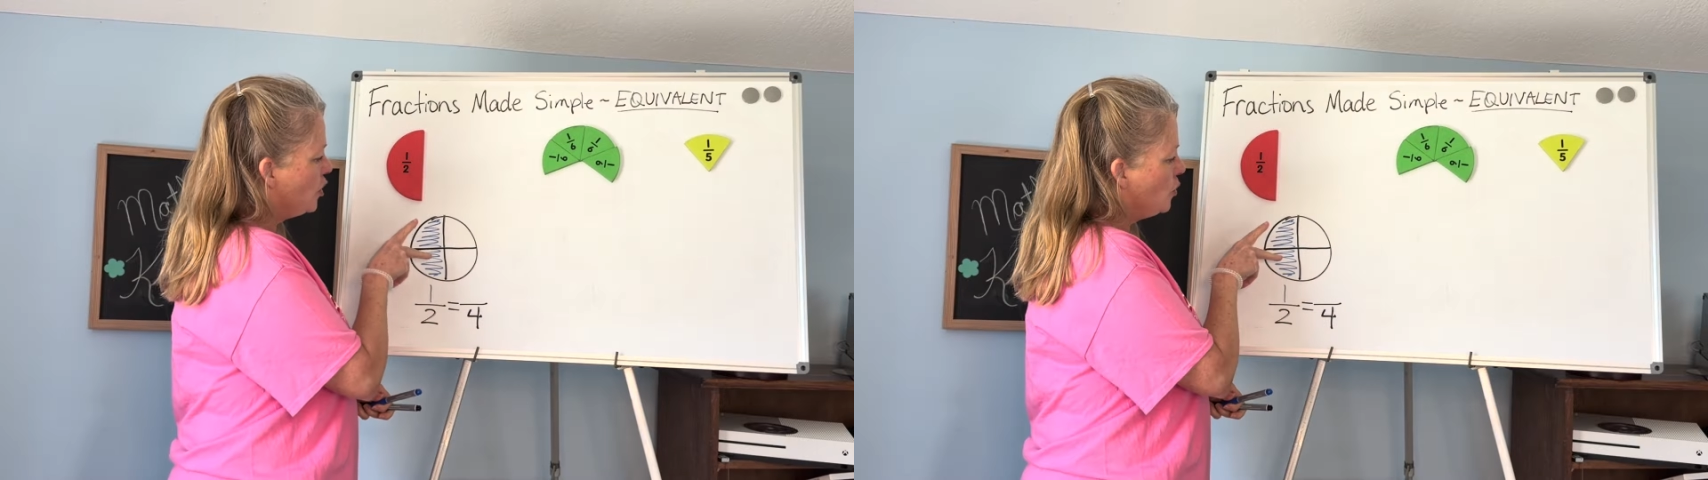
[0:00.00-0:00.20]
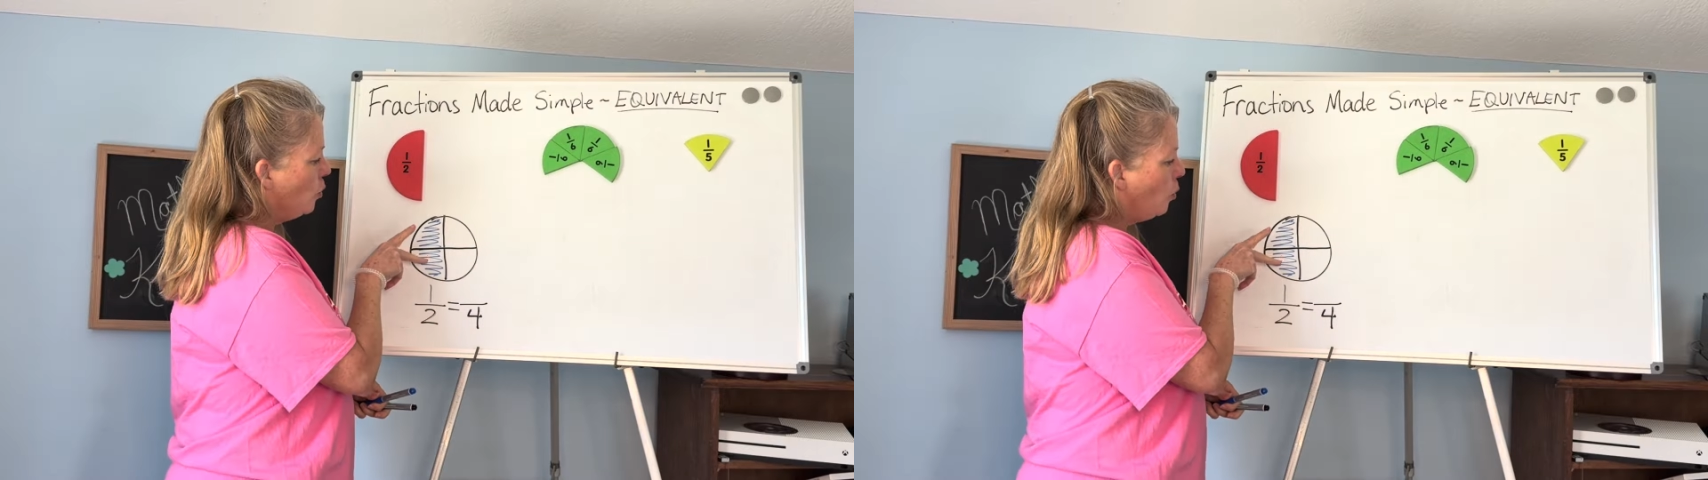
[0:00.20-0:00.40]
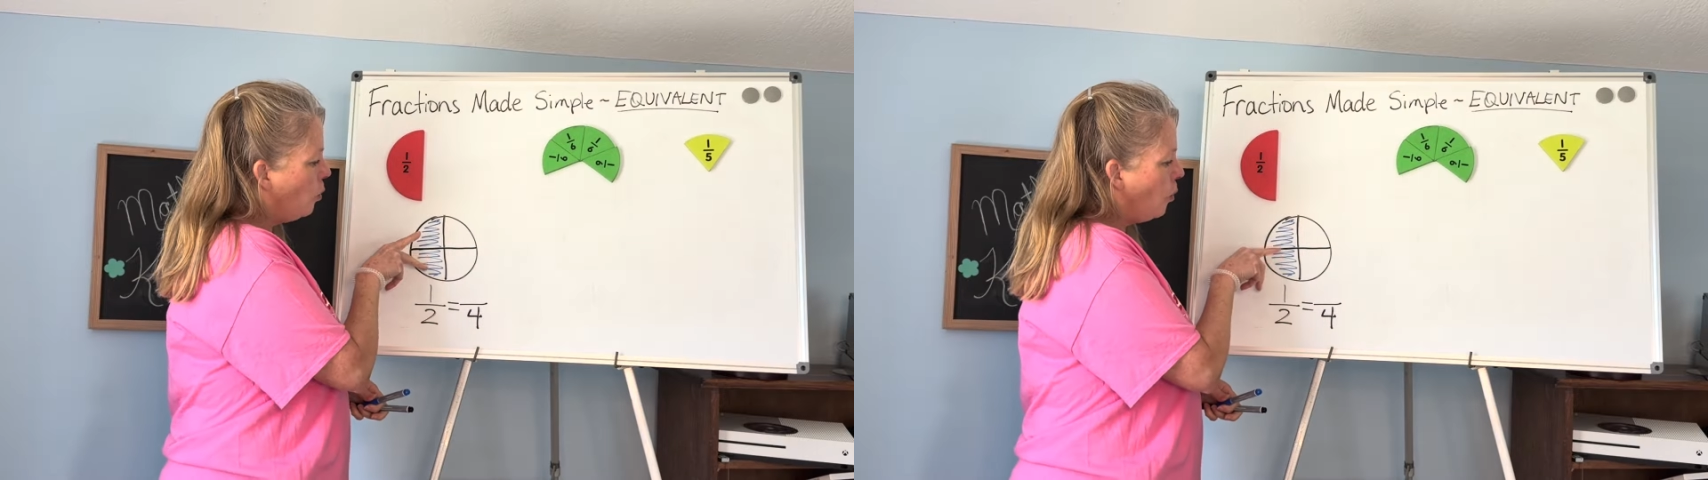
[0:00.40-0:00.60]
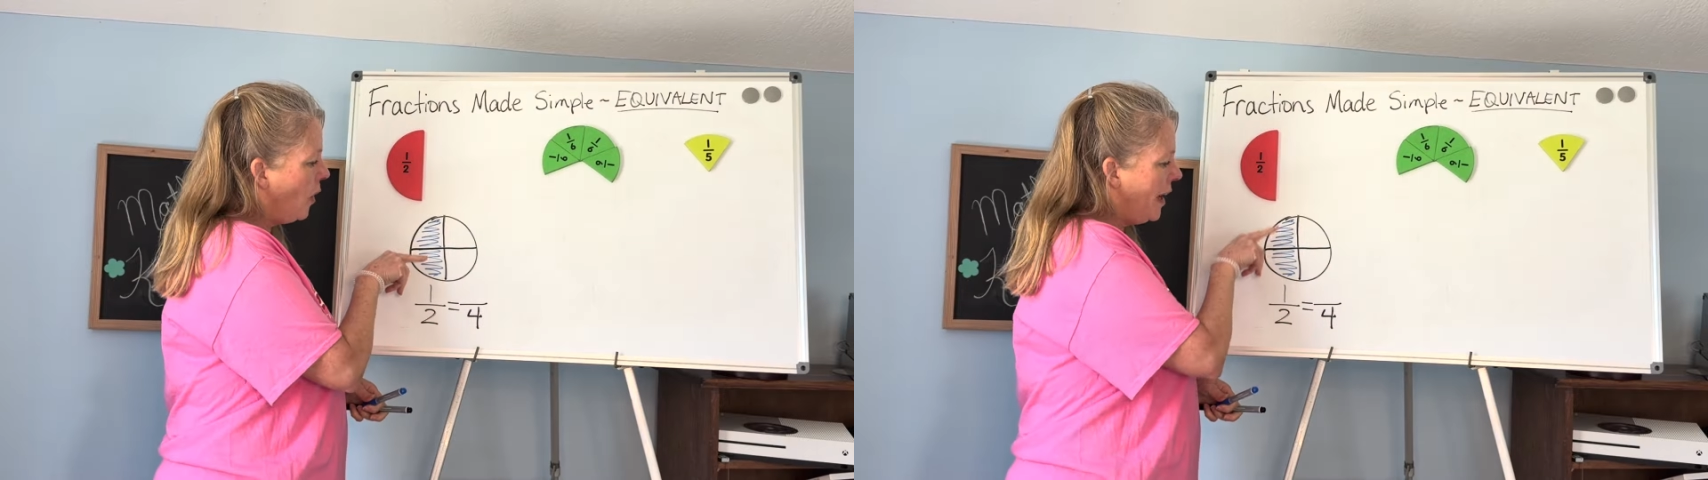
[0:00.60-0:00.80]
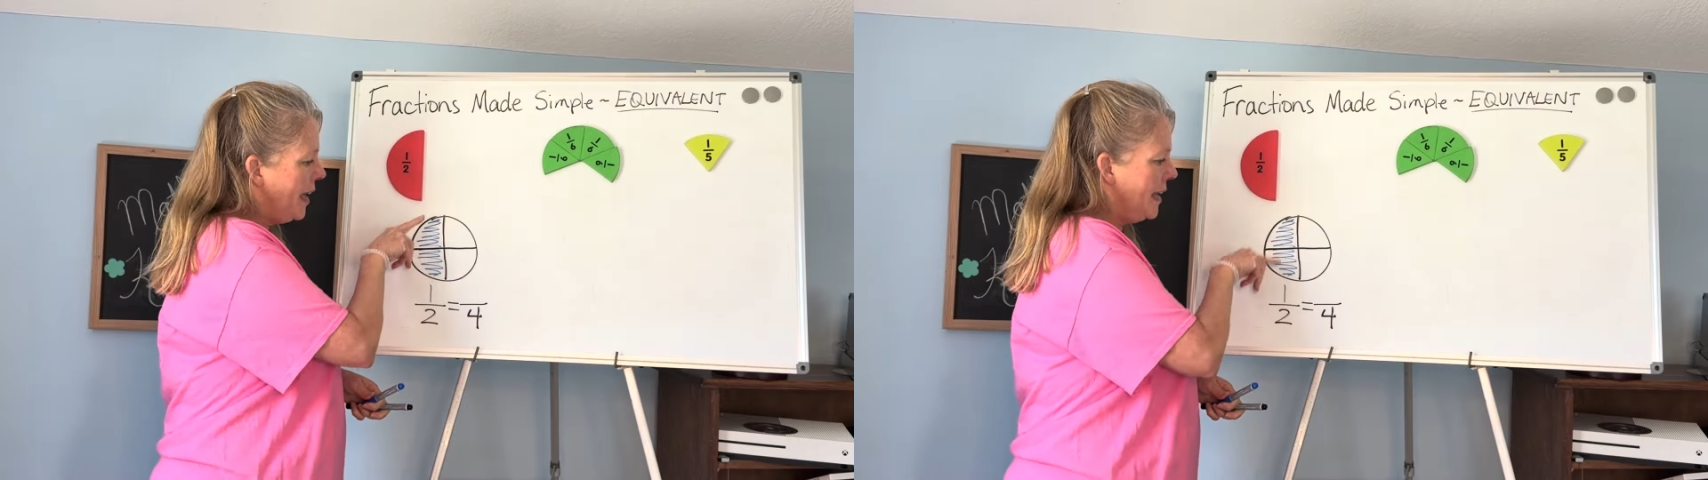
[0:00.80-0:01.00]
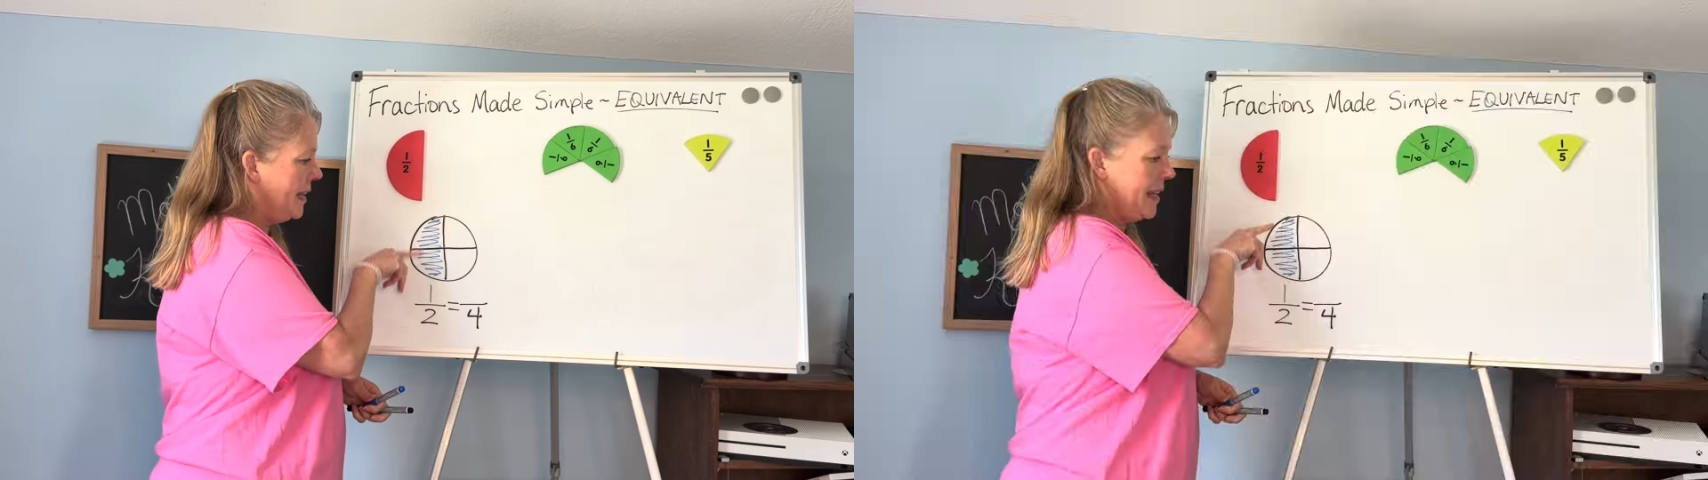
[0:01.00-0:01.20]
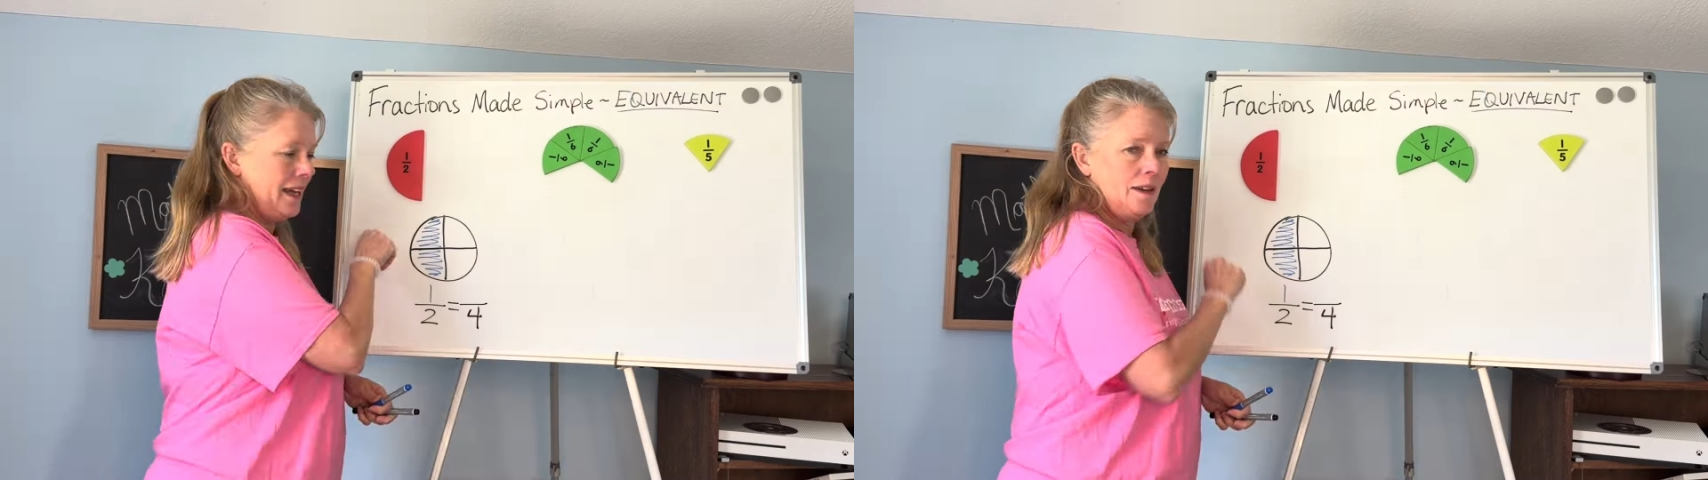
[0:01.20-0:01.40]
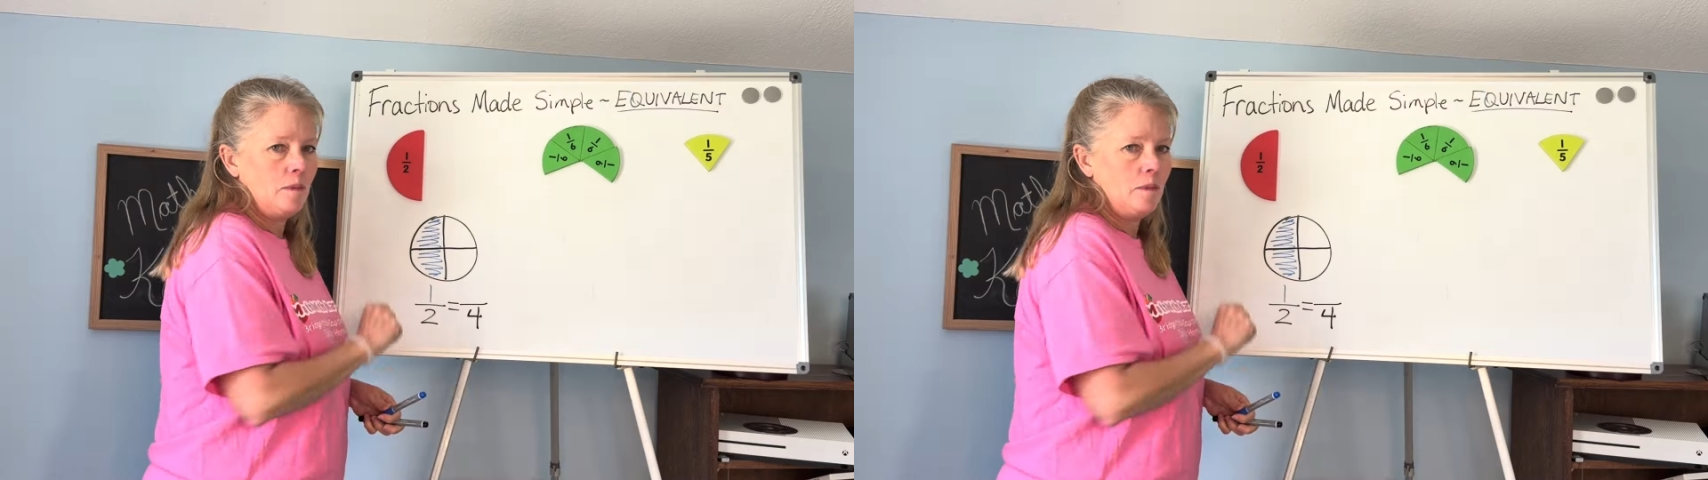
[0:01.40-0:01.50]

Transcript: 1